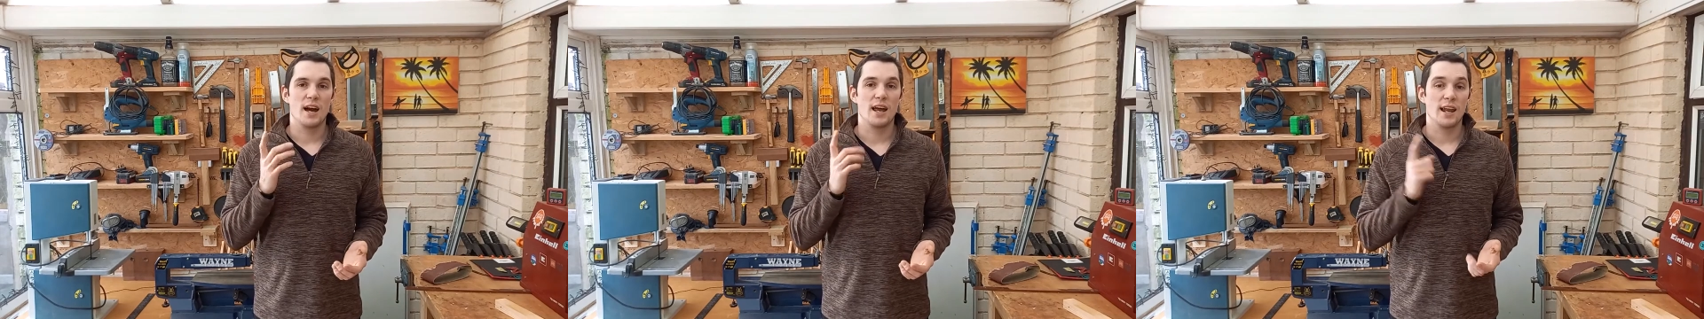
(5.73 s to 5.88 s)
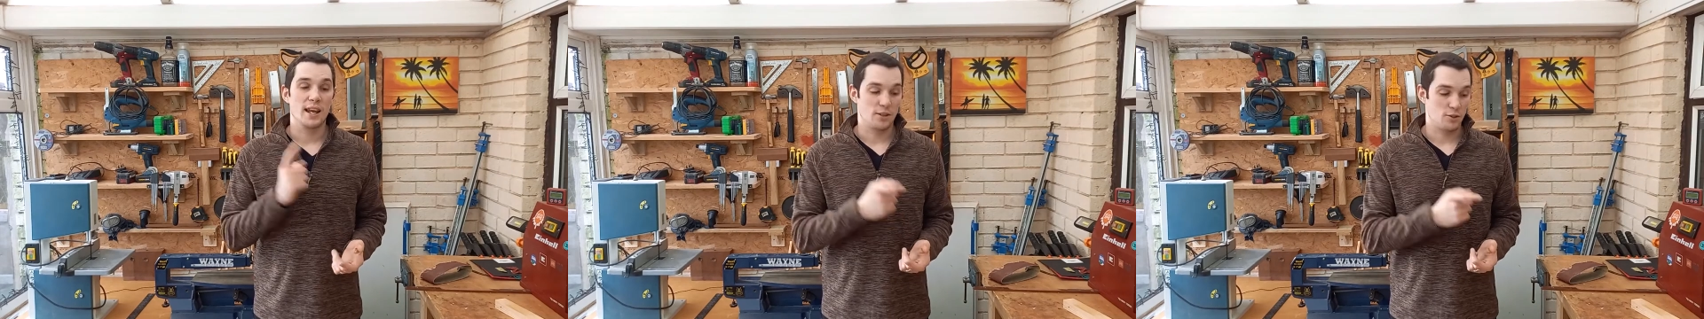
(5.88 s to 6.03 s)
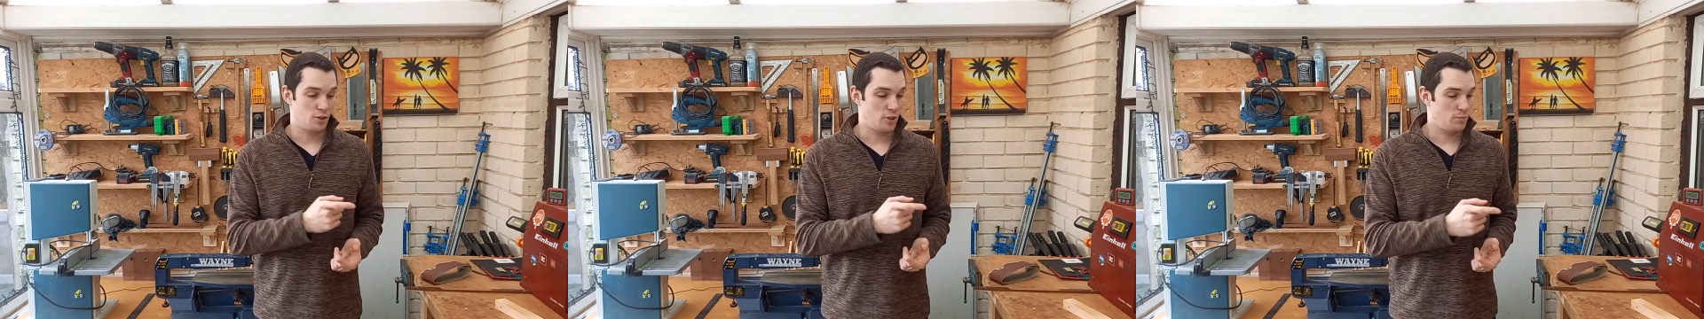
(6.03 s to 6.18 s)

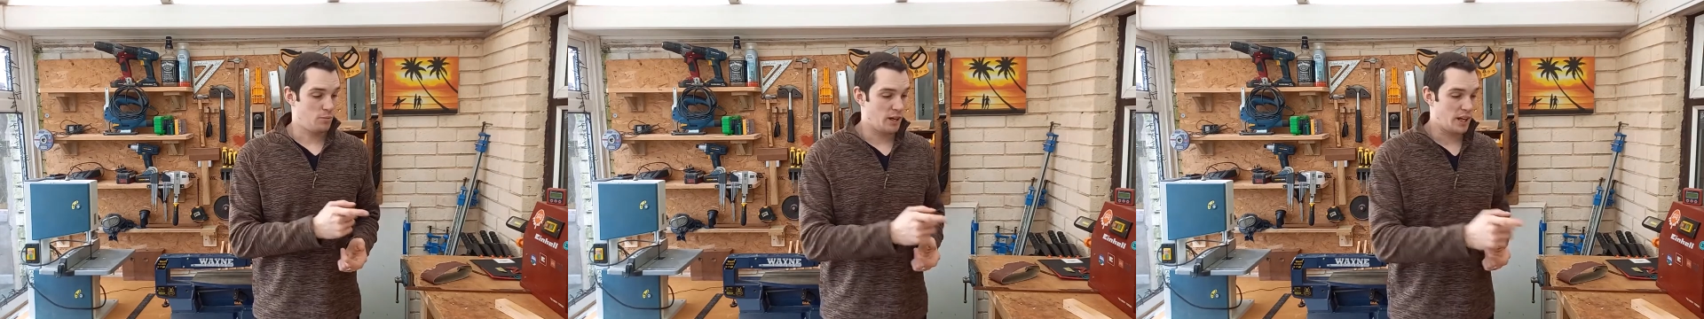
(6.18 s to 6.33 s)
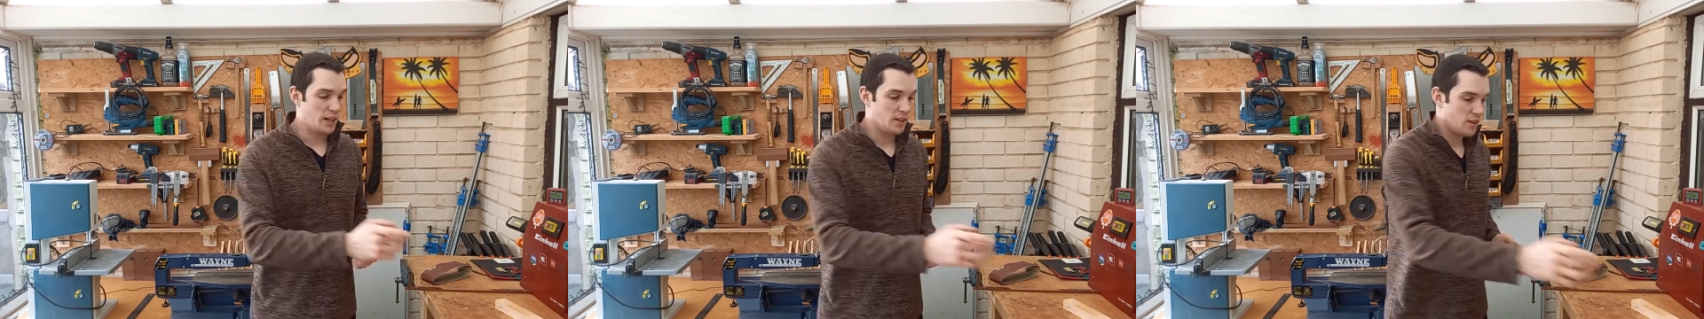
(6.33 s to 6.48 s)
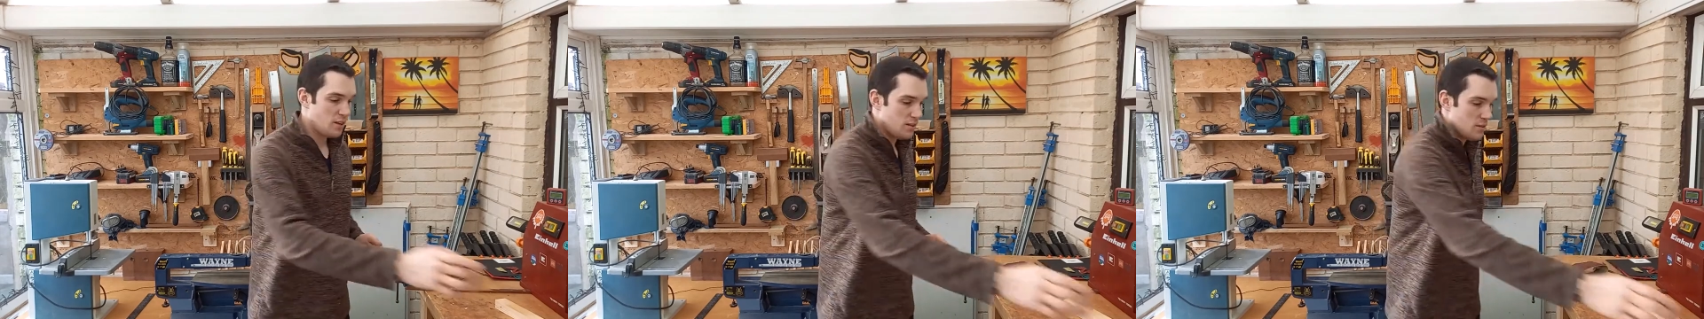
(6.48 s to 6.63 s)
electric
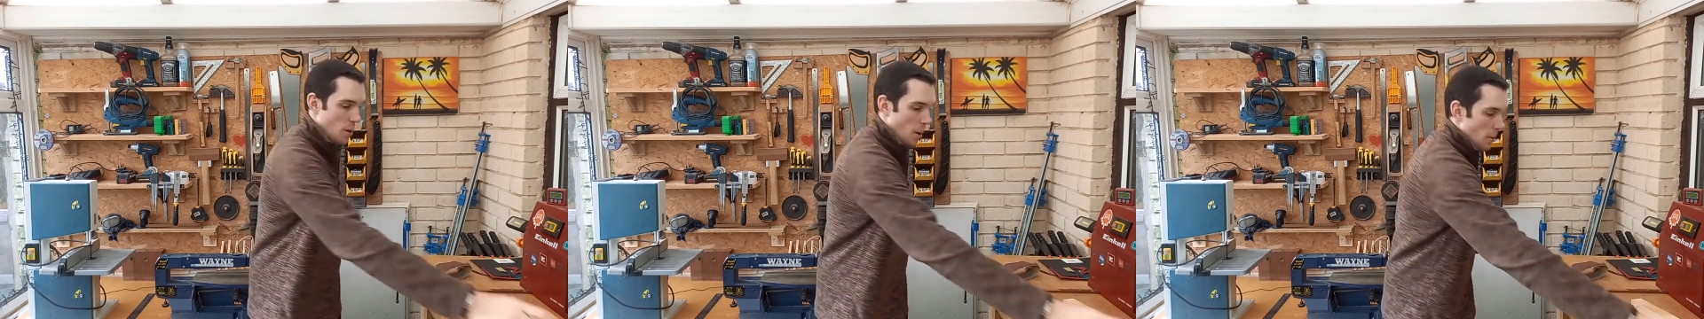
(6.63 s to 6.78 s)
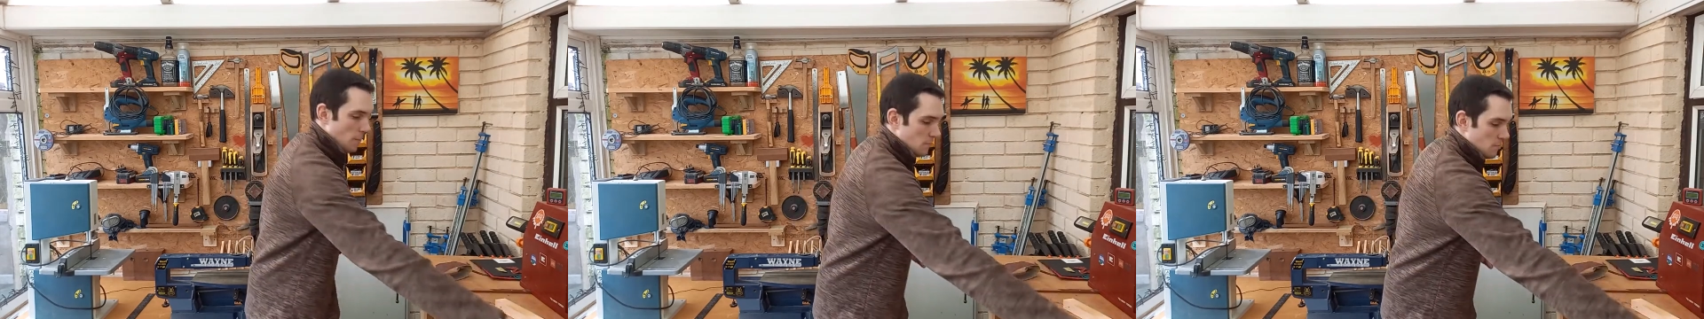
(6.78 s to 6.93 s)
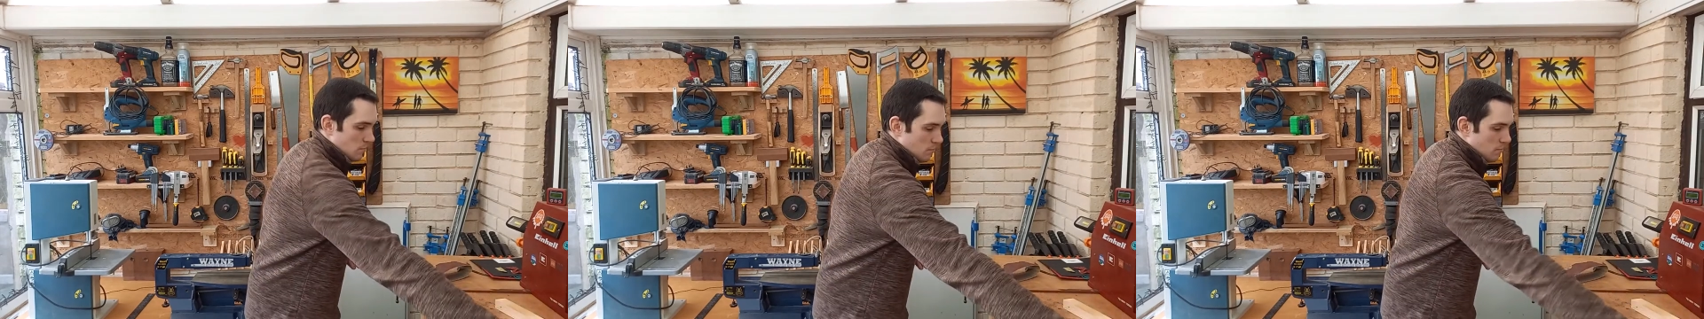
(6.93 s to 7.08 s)
planer.
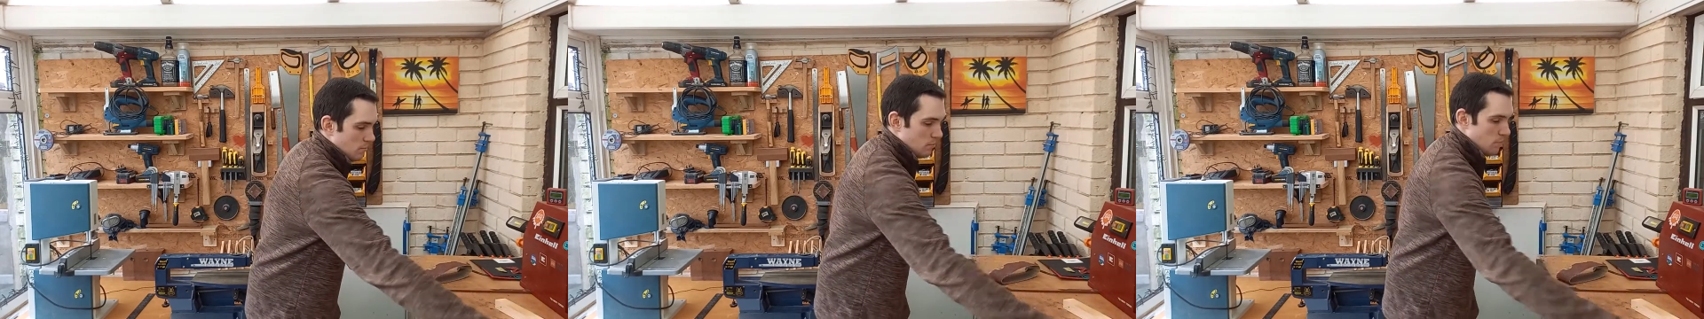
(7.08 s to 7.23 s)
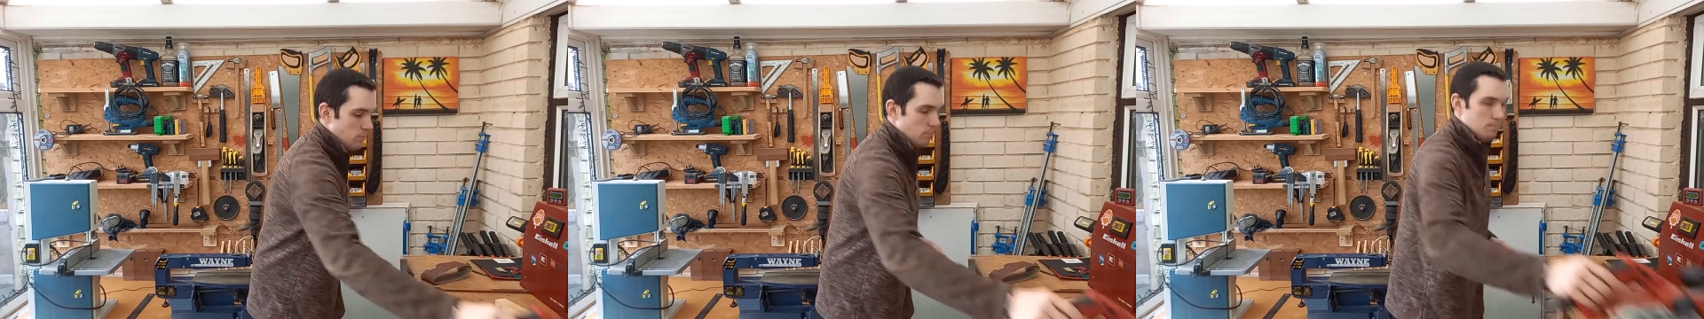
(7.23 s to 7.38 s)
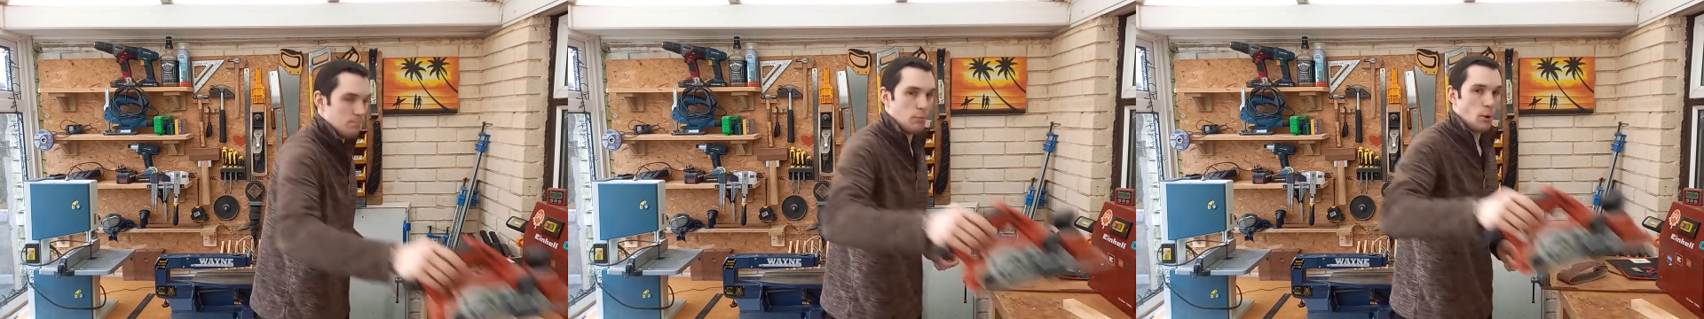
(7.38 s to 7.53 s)

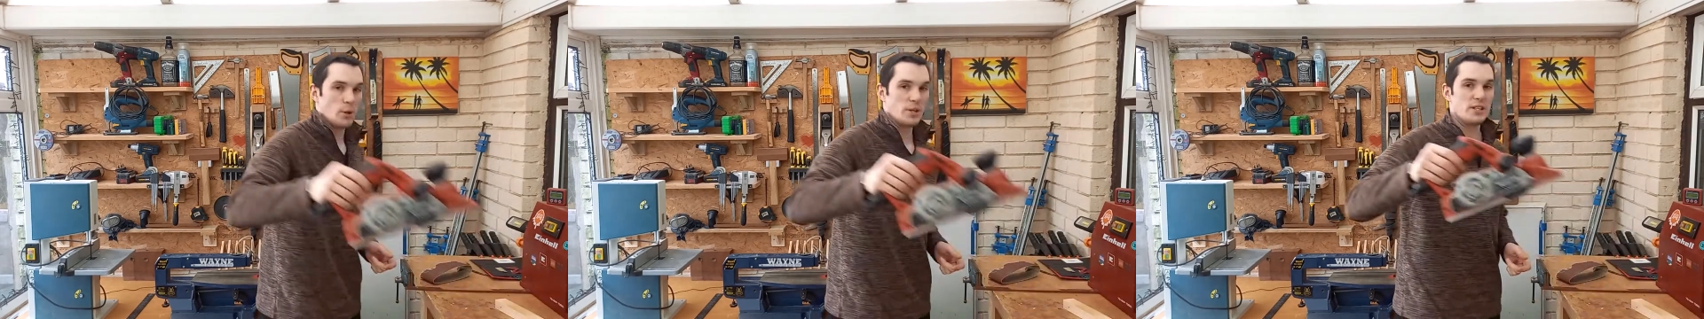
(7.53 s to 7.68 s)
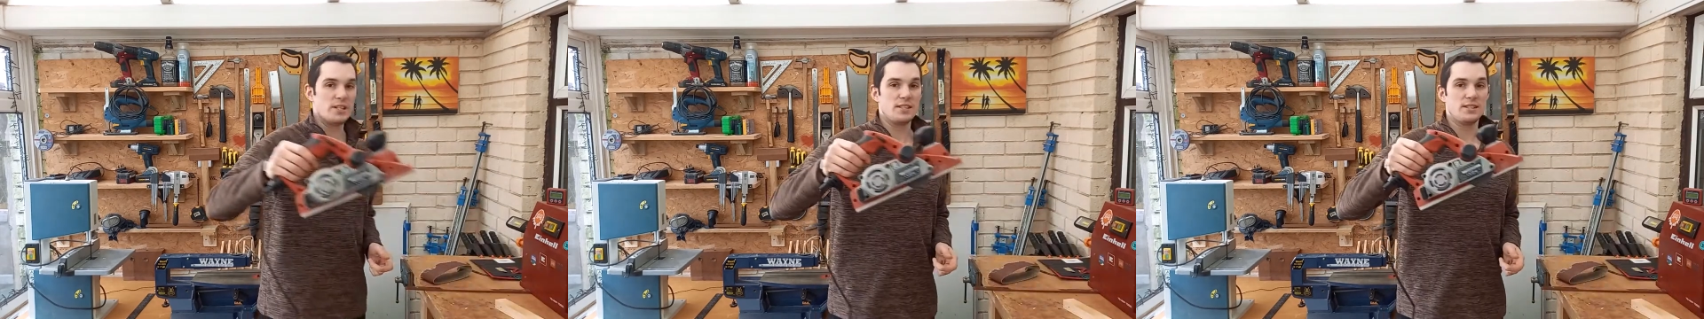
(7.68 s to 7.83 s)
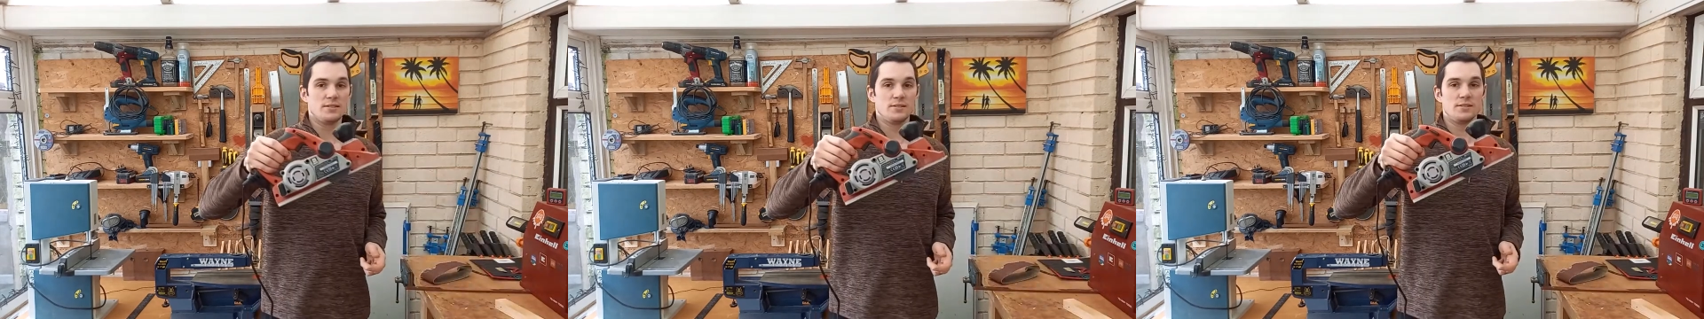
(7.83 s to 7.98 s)

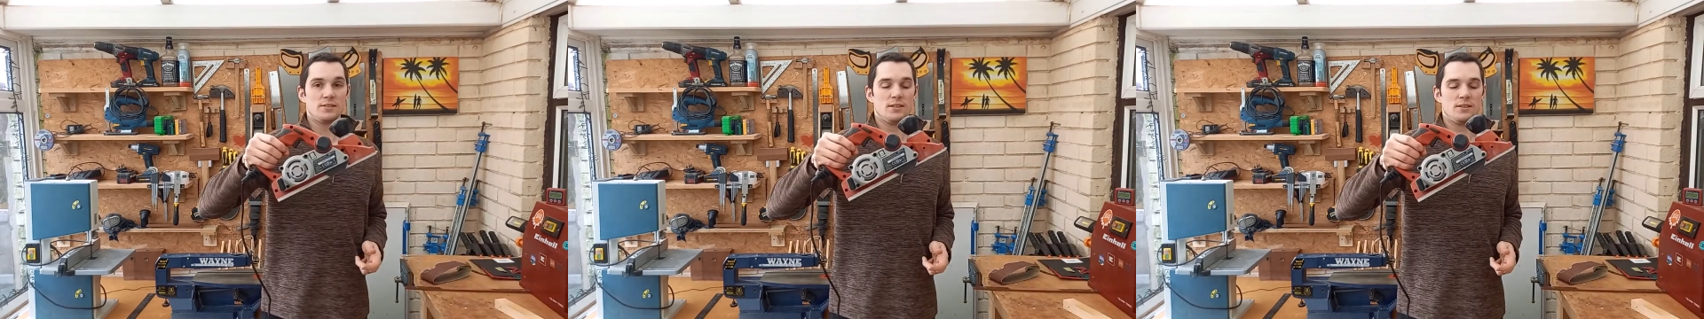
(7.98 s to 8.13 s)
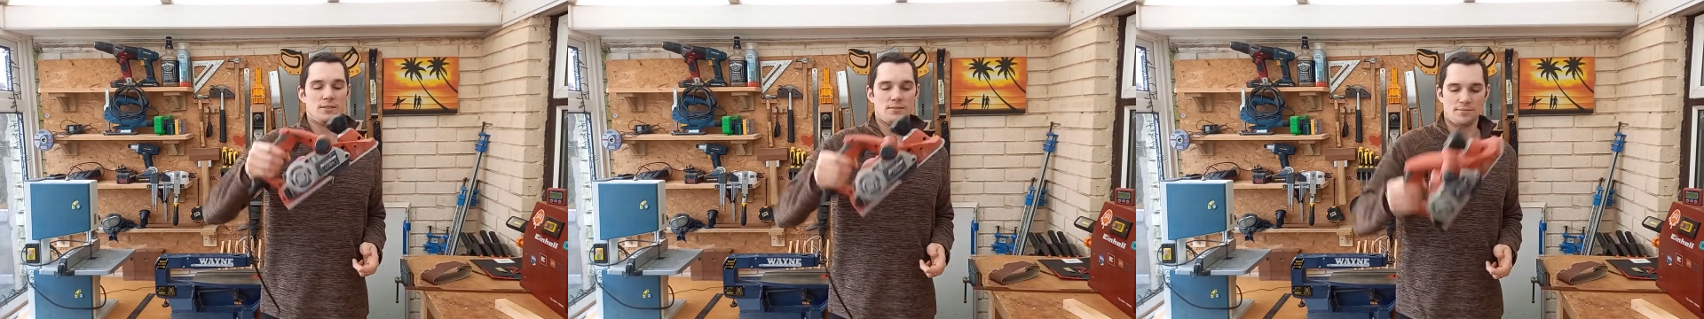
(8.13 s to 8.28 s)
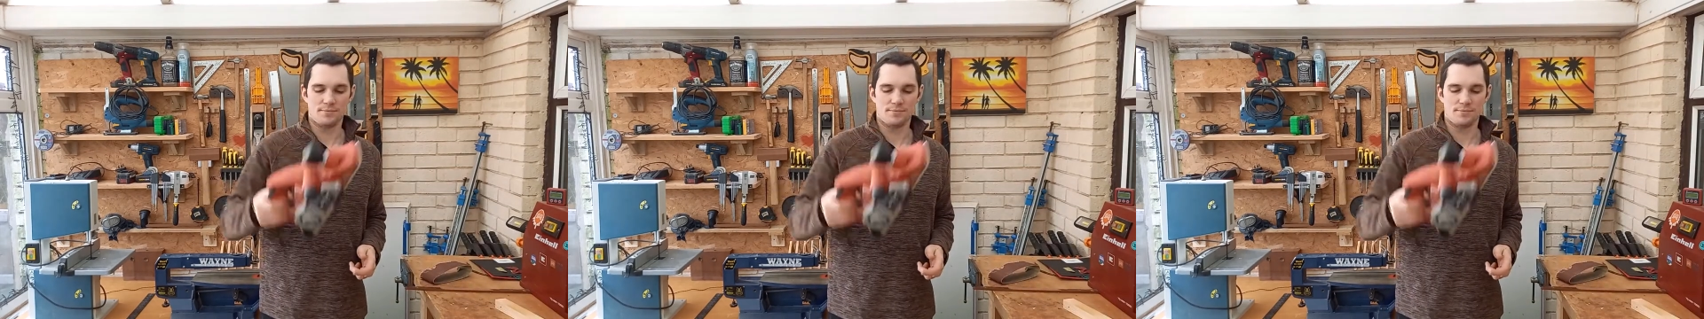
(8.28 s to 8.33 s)
Boing!